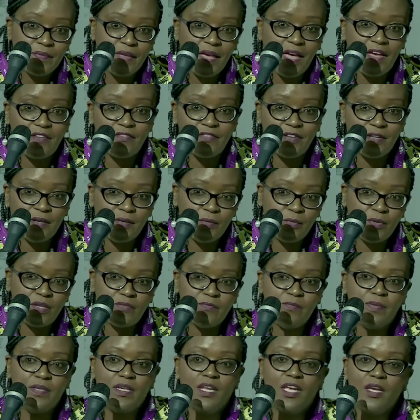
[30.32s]
ever,
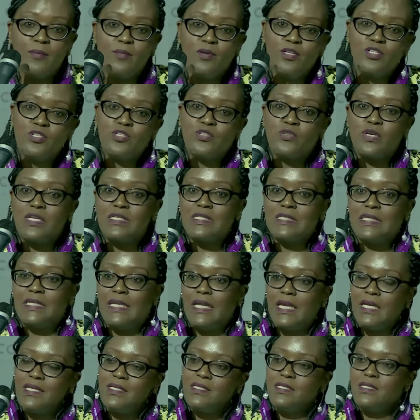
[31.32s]
we've been able to
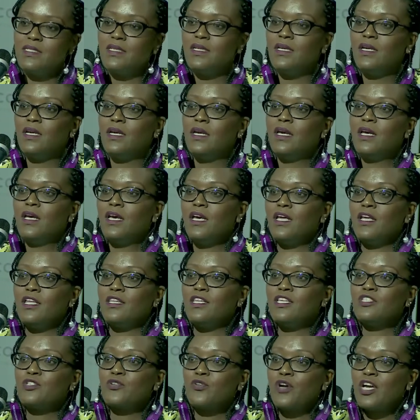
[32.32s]
translate
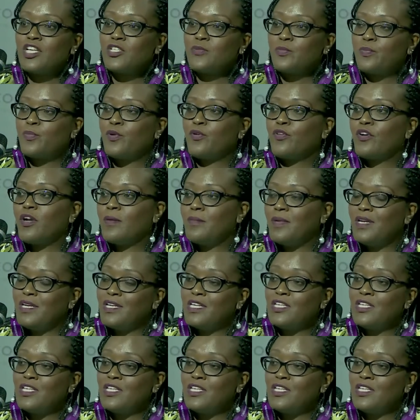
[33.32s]
the Scratch program in